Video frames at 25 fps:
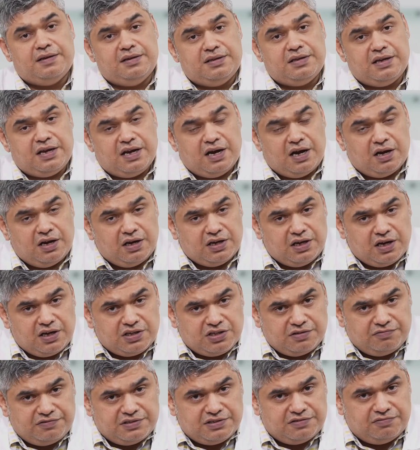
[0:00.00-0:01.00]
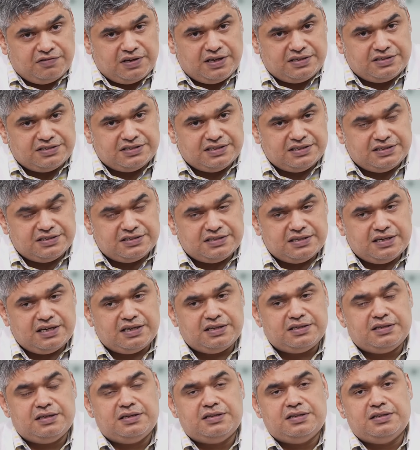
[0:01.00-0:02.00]
There are a lot of advances
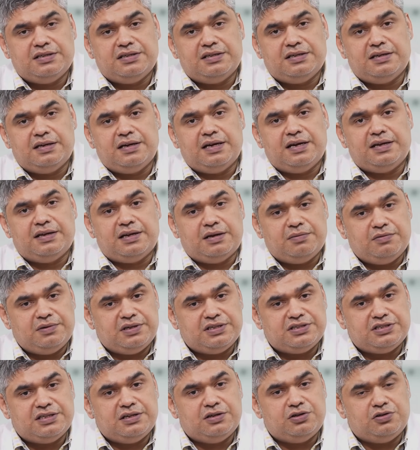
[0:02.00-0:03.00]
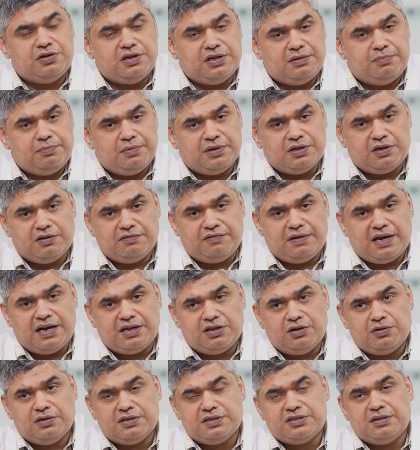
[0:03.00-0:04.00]
in the recent treatment of
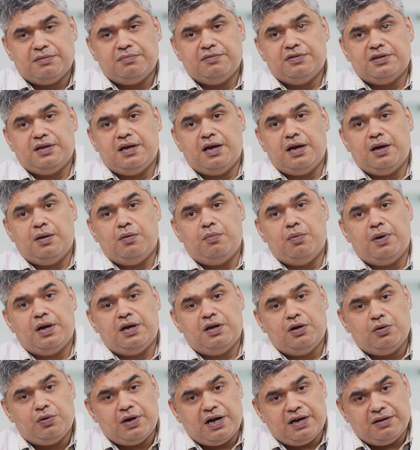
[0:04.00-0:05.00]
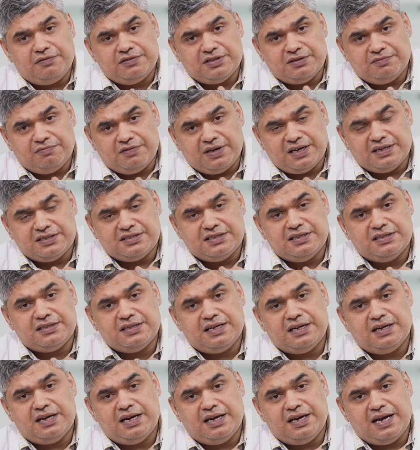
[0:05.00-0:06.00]
aneurysms where you have devices
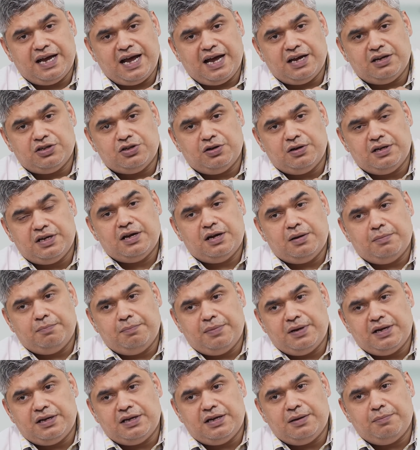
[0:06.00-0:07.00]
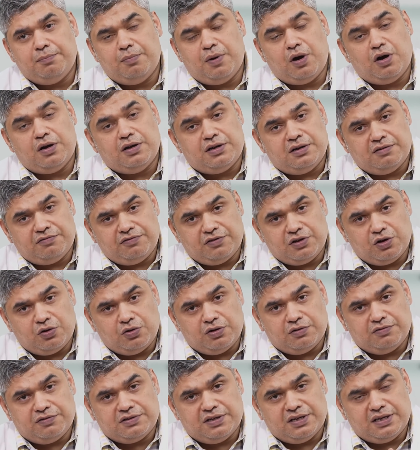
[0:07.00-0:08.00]
that can actually completely block the
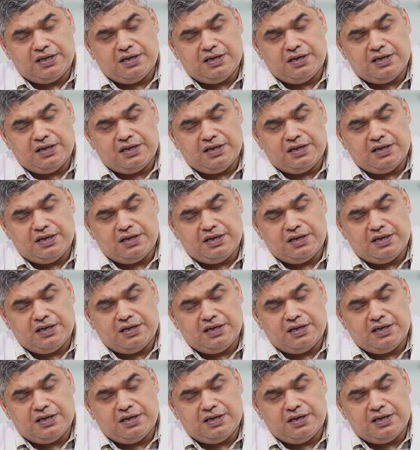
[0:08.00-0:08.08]
flow